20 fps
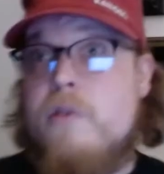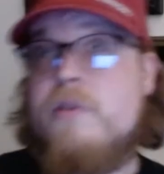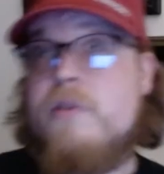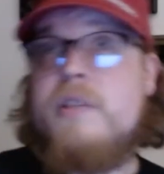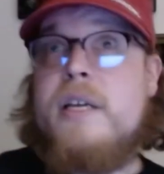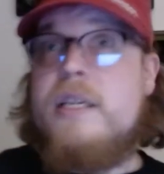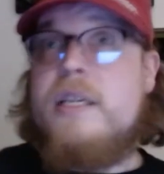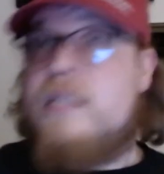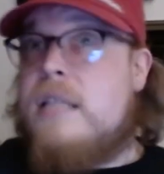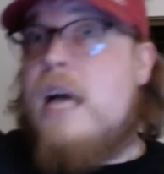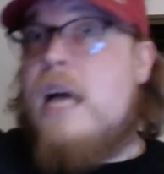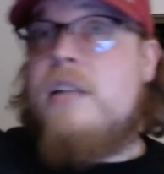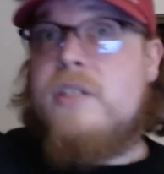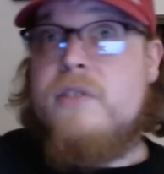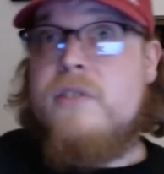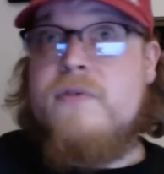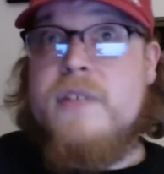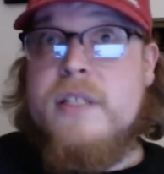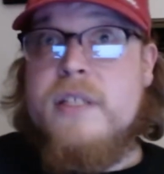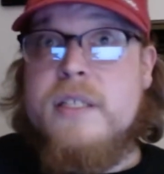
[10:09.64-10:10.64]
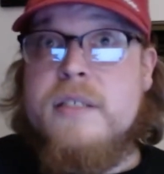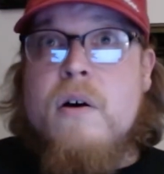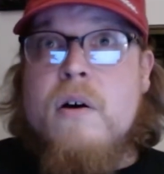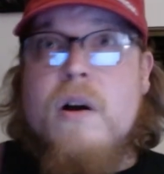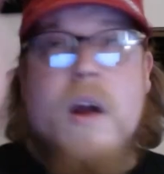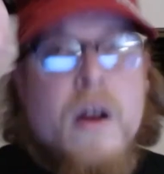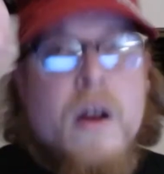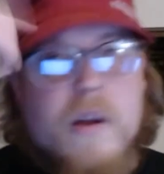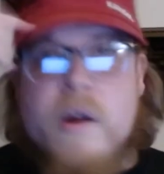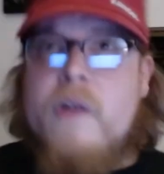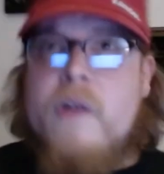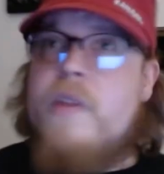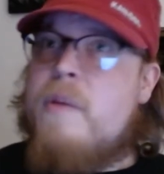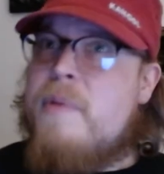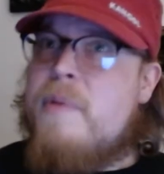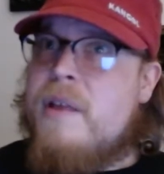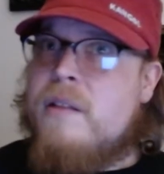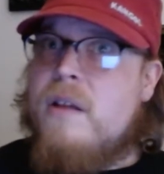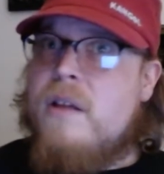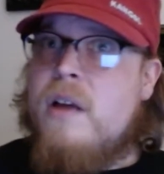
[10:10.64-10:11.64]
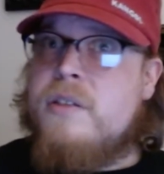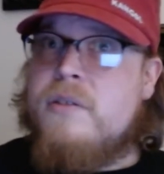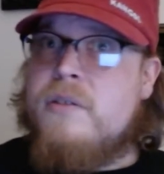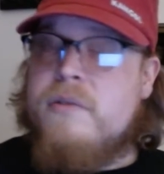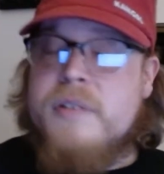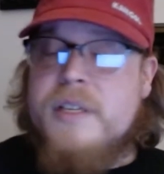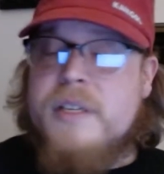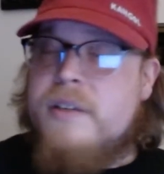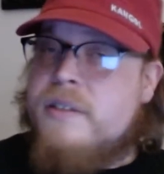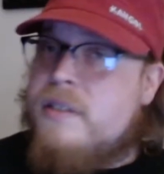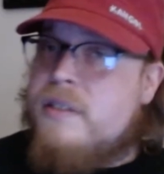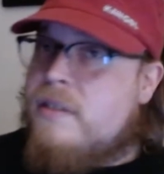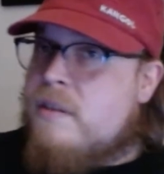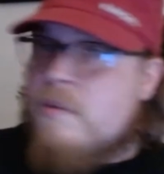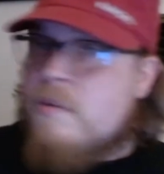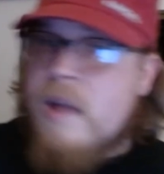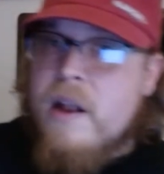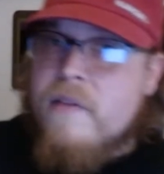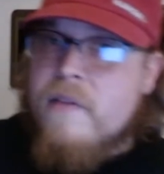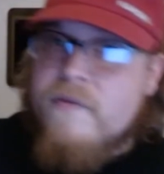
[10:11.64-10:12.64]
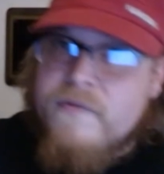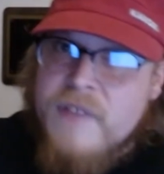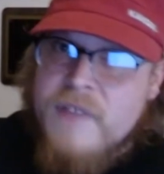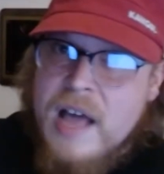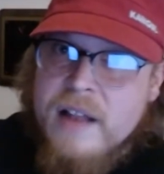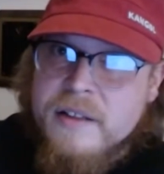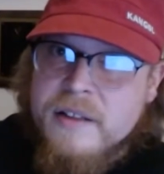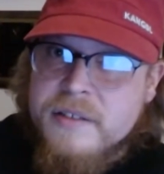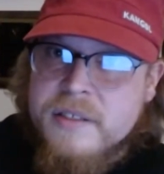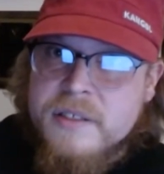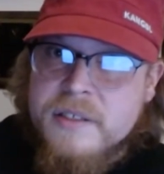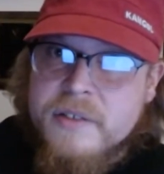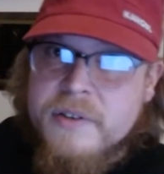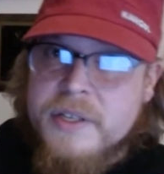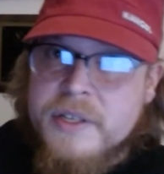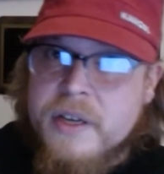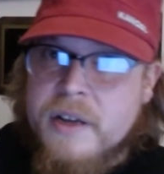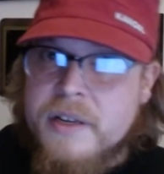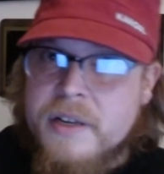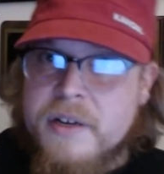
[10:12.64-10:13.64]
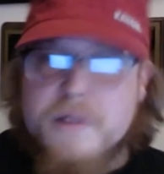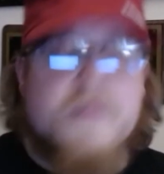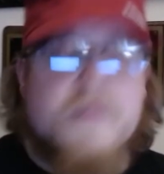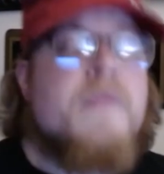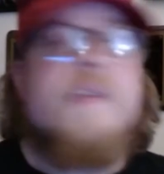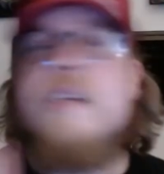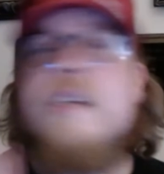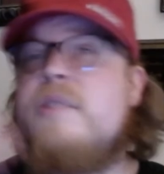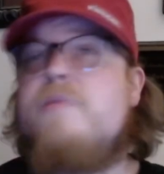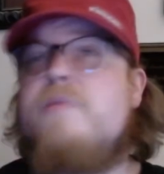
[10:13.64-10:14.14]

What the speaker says: saying it's not just feeling. Are they being logical here? Is there some kind of fallacy going on here? That's the